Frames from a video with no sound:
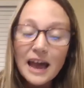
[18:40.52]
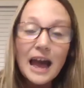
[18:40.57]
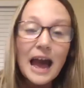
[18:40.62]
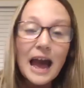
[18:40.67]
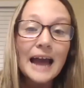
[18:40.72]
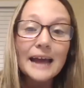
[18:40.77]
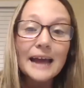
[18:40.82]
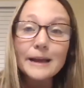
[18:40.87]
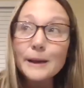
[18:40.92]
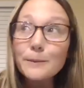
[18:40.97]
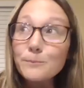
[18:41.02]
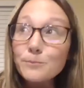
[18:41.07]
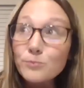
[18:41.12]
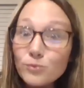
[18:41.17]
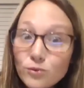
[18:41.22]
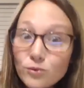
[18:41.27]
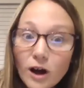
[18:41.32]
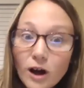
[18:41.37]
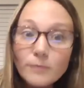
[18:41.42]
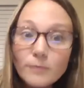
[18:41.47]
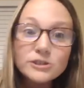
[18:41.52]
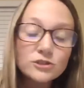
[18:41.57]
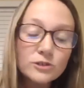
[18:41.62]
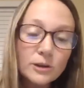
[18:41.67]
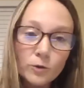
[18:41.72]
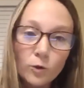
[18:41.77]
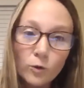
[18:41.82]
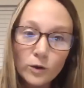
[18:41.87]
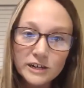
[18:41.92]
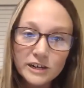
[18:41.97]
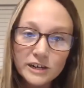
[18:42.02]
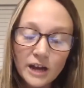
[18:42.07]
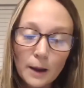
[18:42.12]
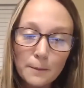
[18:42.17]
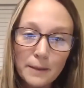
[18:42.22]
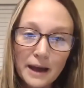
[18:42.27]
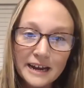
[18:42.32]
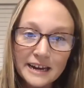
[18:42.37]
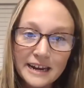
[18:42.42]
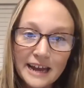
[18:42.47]
I can promise you I'm going to come
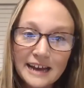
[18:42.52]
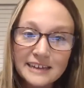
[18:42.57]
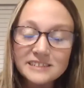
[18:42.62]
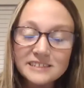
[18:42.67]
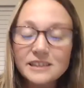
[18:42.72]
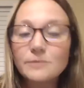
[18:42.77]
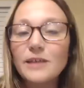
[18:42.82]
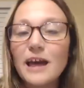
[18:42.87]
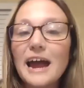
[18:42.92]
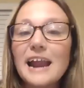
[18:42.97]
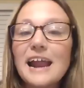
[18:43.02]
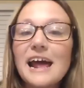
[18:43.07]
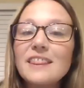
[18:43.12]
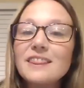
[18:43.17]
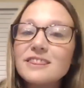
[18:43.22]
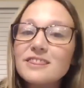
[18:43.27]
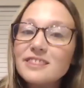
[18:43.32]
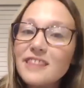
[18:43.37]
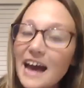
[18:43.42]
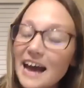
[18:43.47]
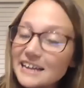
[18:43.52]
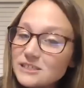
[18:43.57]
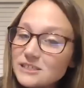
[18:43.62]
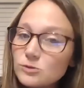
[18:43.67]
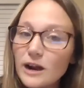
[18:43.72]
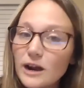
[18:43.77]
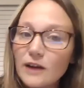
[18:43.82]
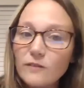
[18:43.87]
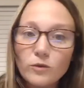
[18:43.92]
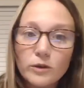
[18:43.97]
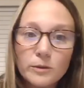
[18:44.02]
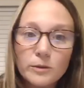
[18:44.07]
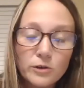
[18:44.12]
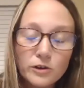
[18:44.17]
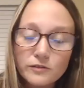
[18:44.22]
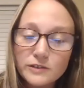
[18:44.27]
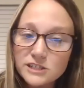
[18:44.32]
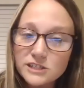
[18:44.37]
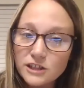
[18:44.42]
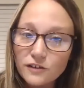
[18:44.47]
back and ask them that, and that's whenever we move
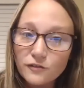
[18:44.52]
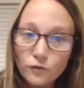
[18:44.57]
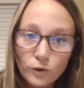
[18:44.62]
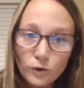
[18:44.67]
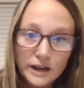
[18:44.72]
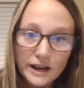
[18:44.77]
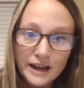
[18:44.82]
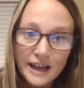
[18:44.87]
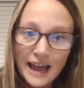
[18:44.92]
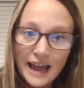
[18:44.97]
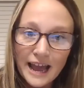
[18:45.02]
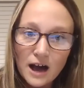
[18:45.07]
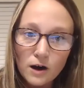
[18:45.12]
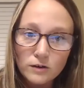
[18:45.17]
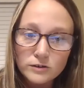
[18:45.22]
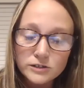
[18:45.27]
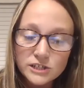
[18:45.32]
into the free account.